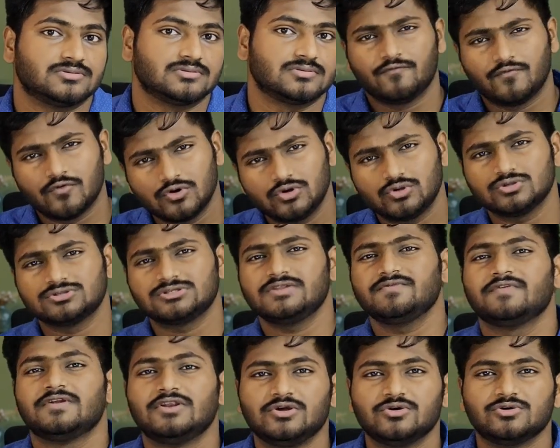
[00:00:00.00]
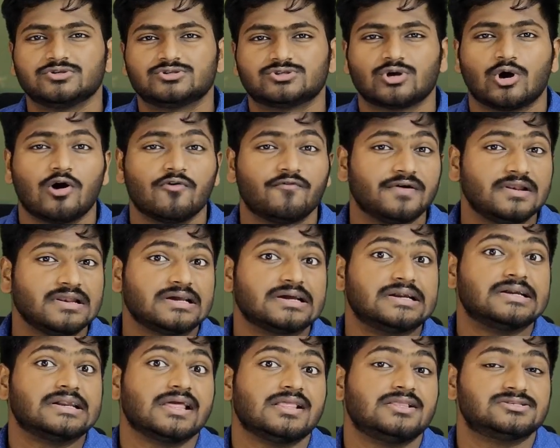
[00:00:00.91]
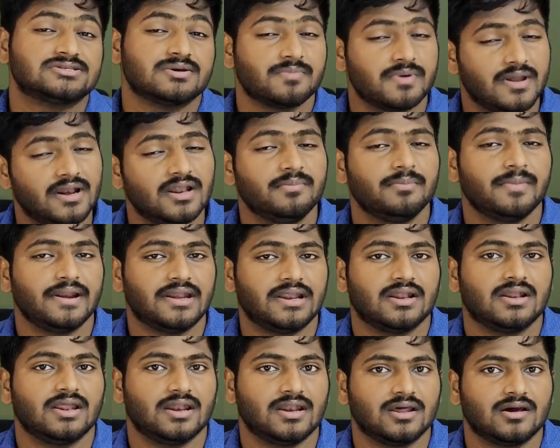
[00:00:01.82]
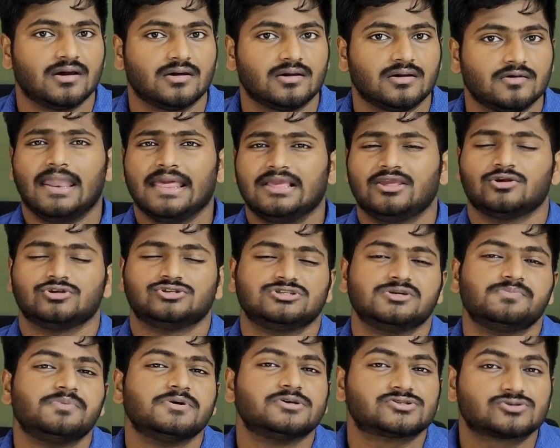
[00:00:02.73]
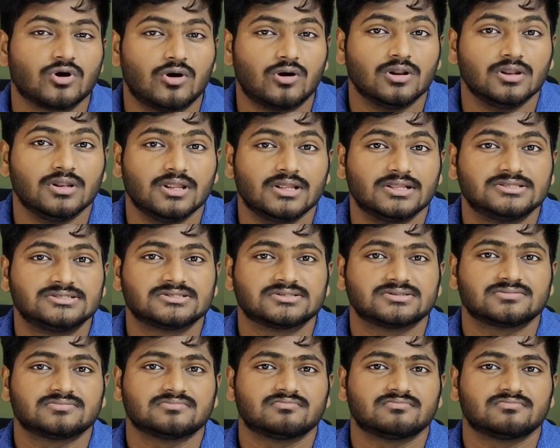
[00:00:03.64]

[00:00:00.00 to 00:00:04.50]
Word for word: Photos and videos often contain some hidden metadata, like your GPS coordinates